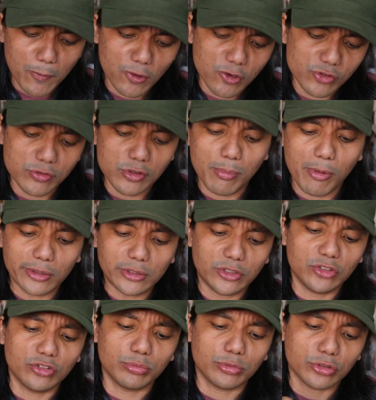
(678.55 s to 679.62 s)
because of the
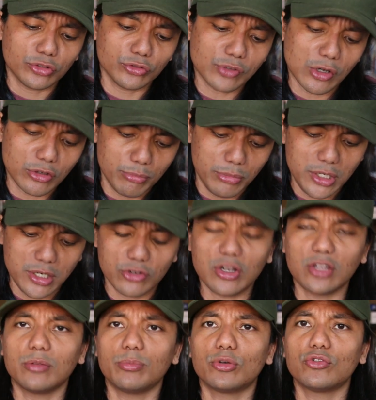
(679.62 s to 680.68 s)
politics, because of how the media
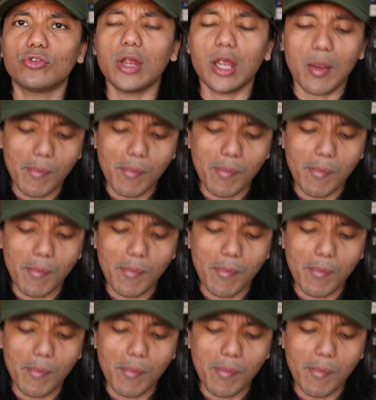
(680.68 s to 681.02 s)
tried to portray